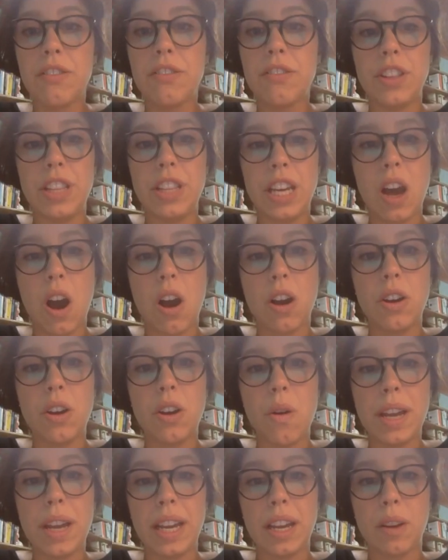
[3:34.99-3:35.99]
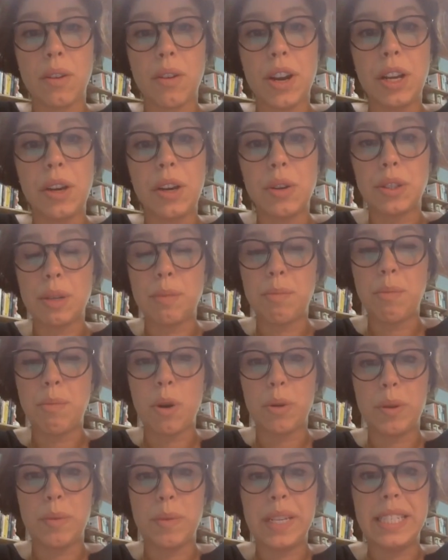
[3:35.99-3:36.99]
For the ongoing and critical
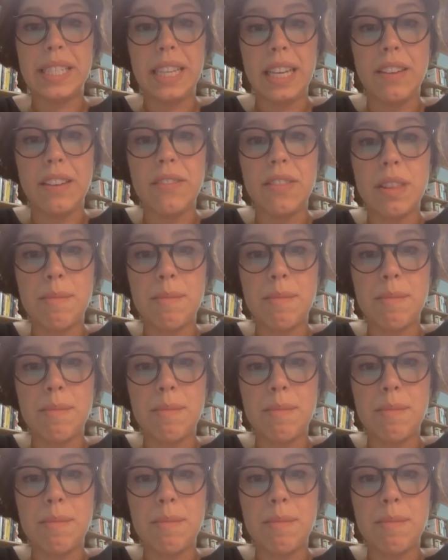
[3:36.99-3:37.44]
support we receive,